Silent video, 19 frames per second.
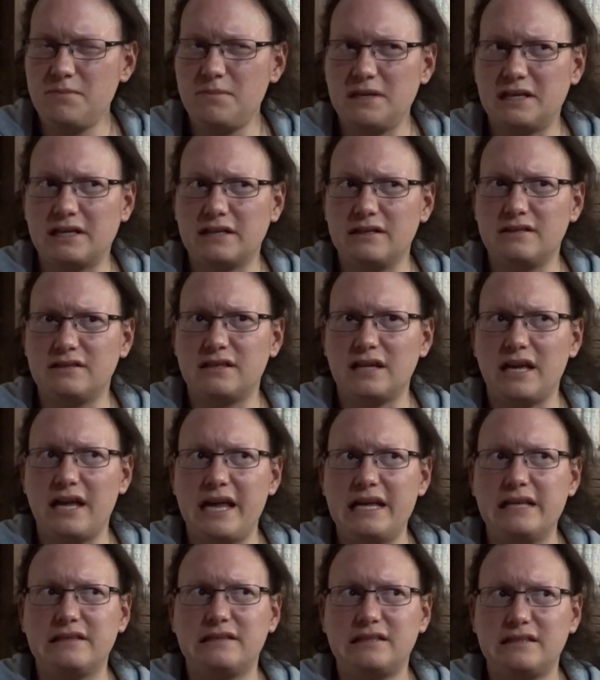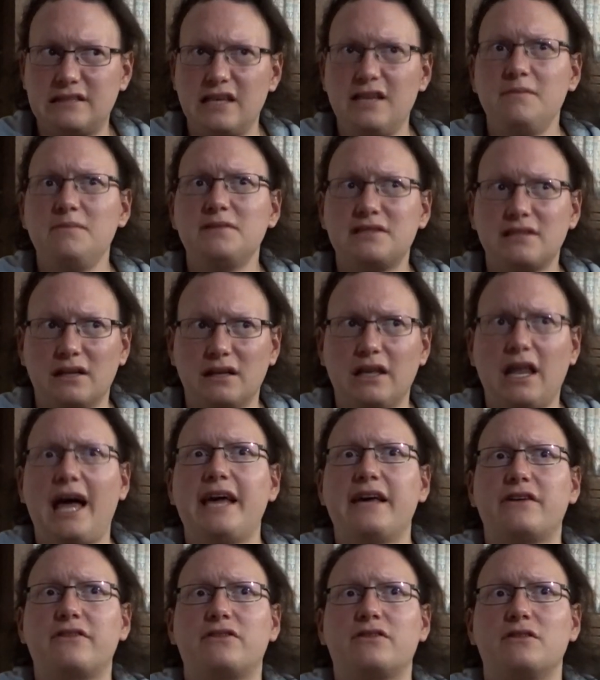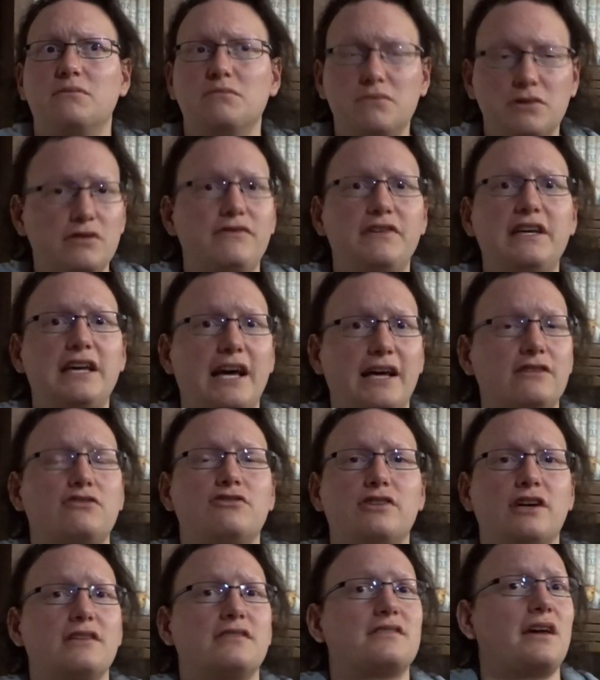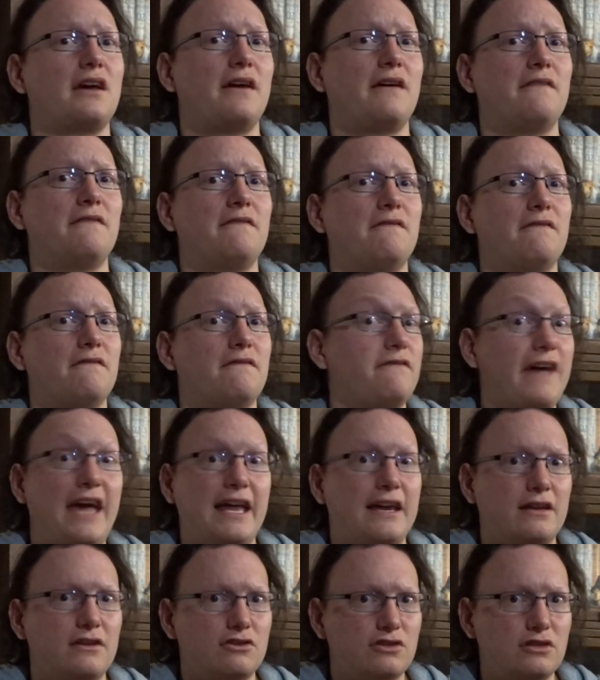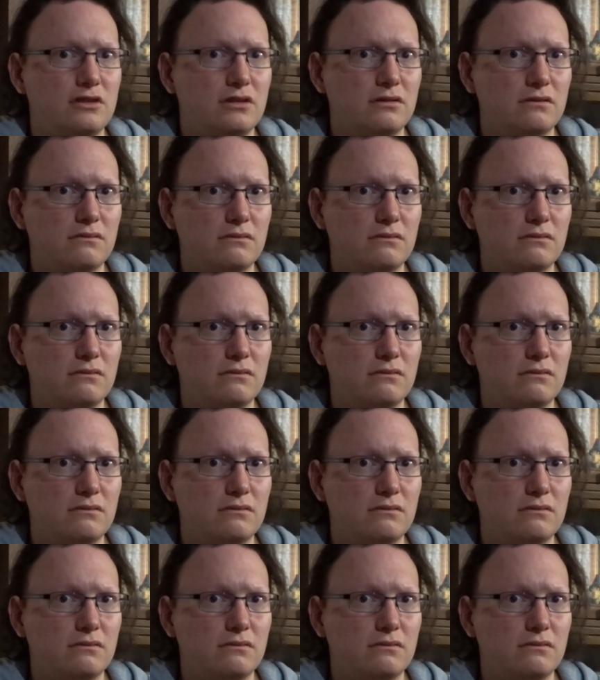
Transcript: because it seems like the movie has just vanished.